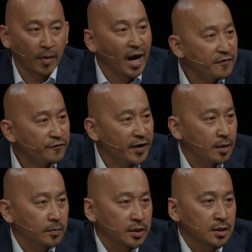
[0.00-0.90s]
My
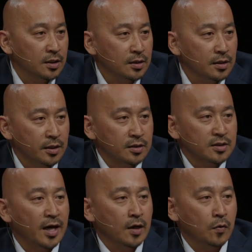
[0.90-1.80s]
family
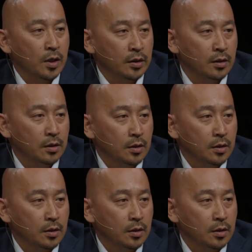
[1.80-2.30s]
in Taiwan,